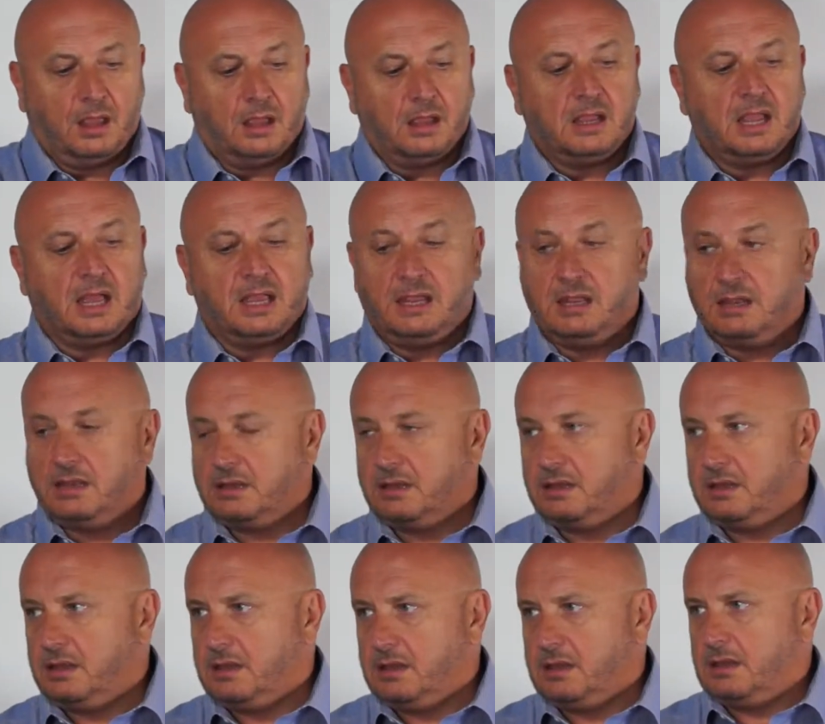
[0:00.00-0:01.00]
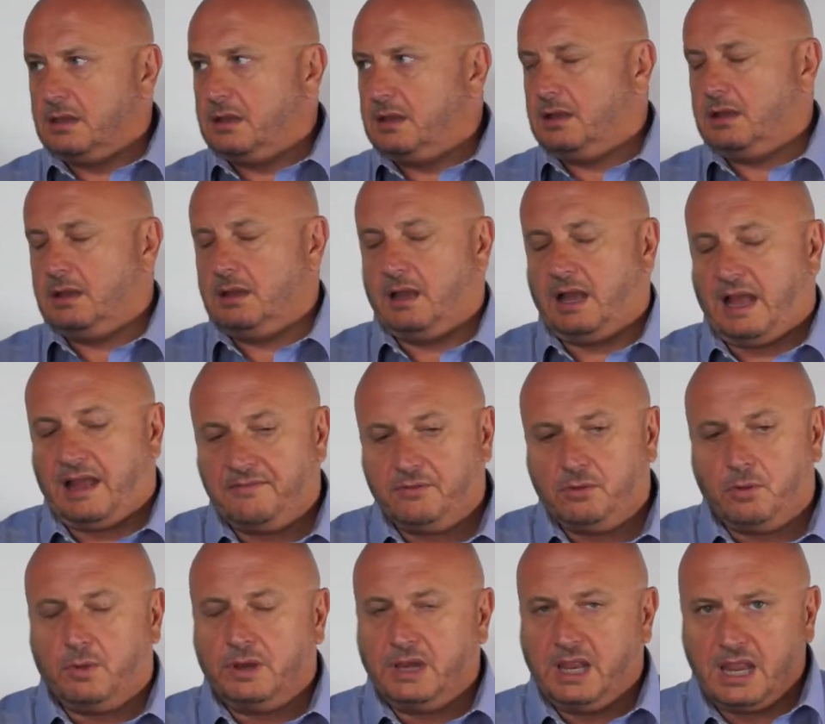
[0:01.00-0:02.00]
Okay, I
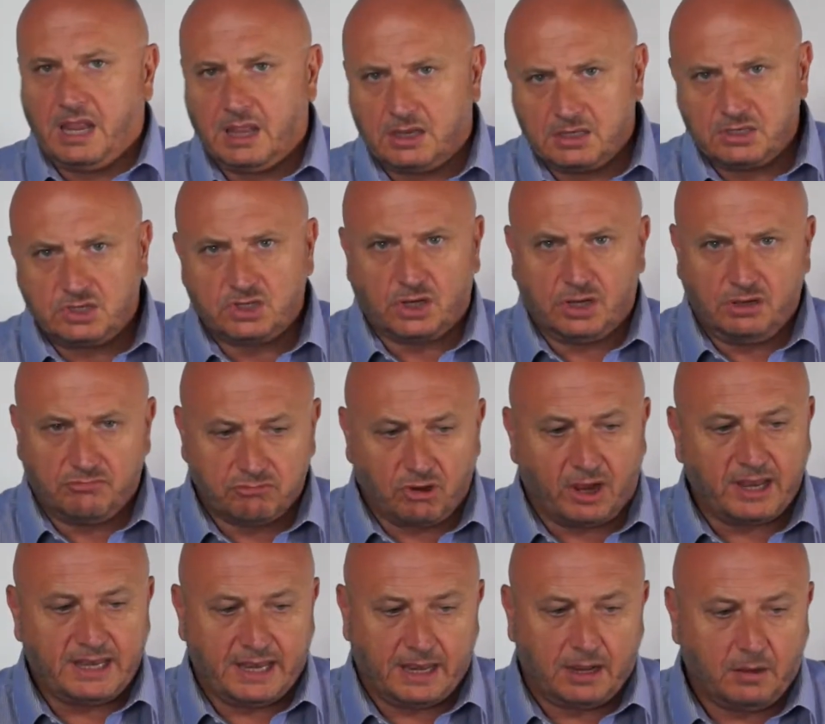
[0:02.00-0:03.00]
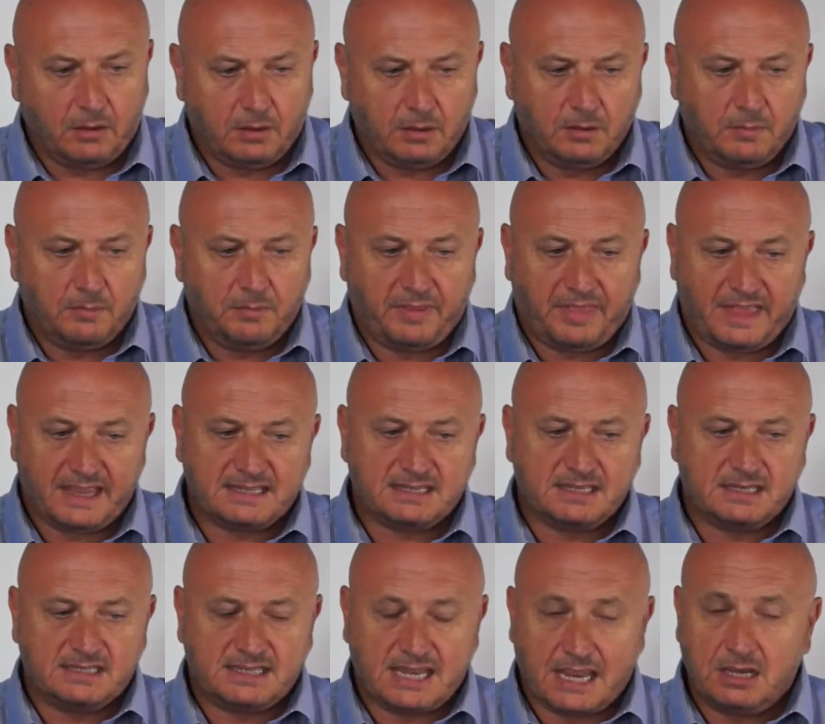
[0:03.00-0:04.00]
haven't got one here to show you right now, but
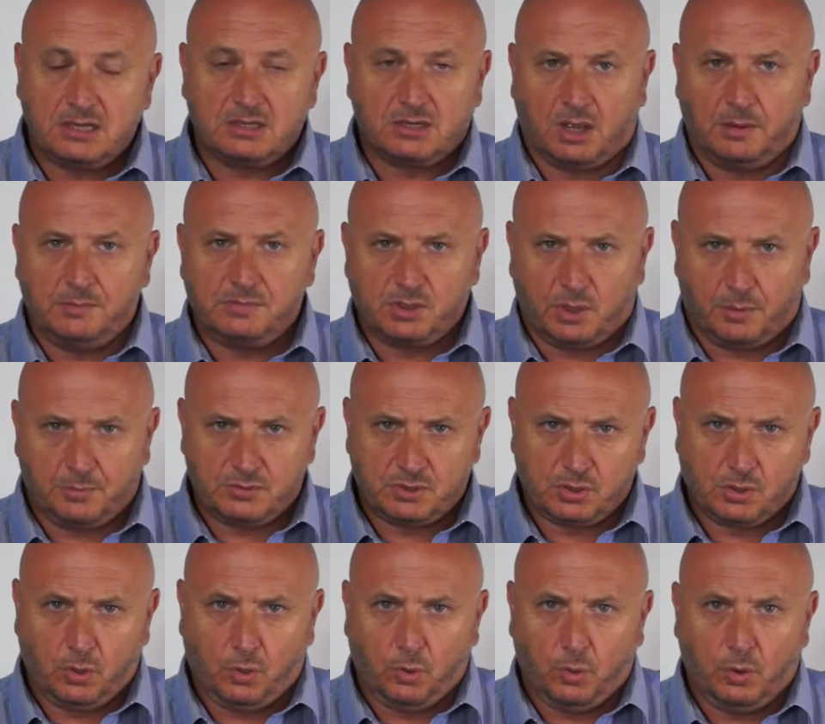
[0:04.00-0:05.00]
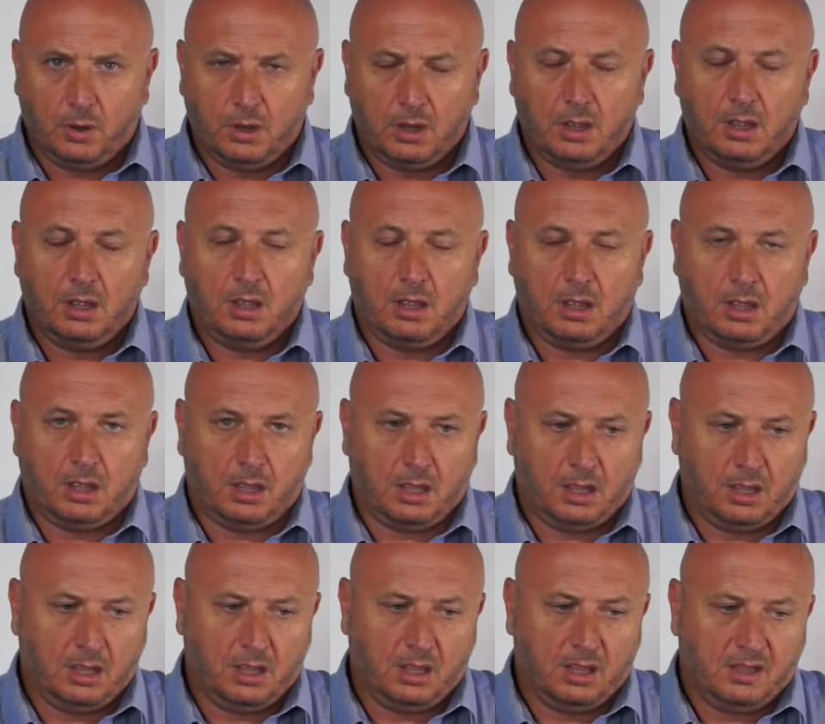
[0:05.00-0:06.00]
that's a 10 times optical
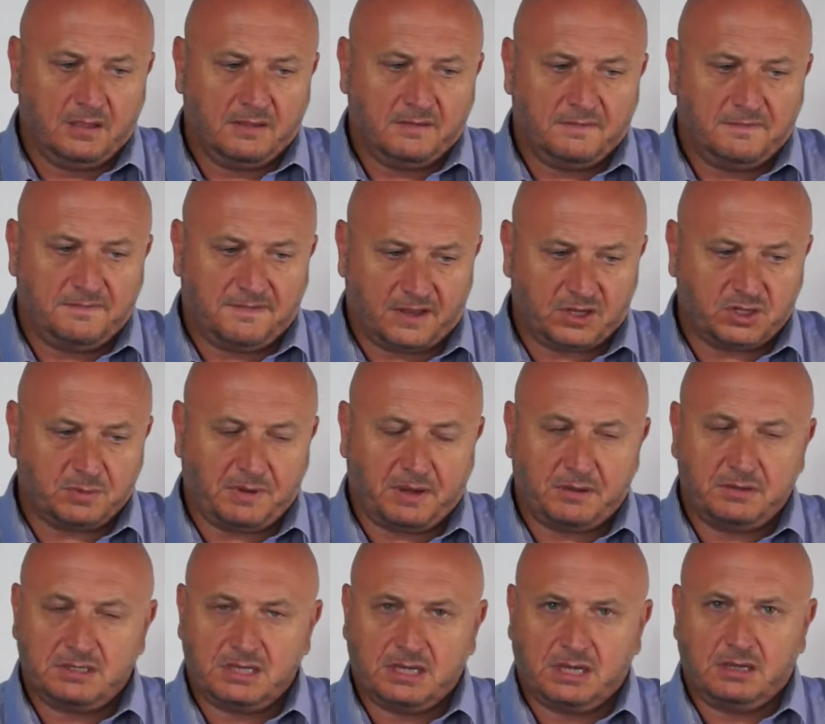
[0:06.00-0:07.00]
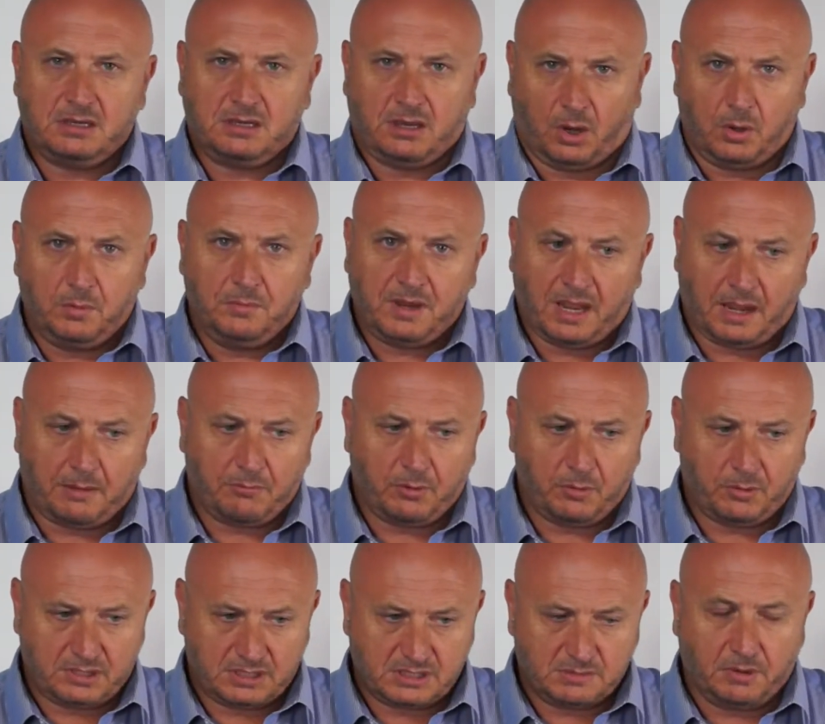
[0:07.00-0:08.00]
flush mounting dome
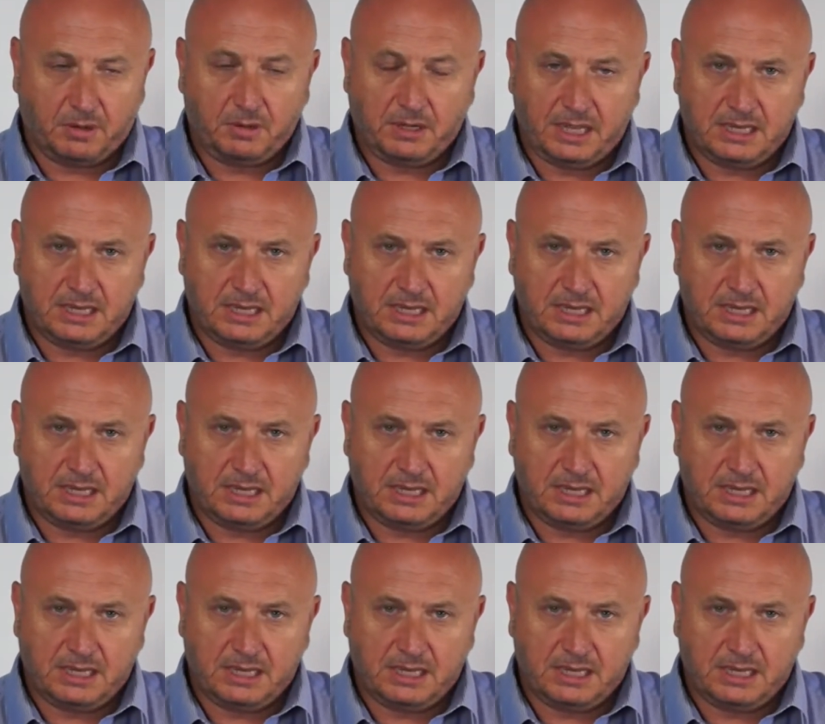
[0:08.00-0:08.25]
camera with a smoke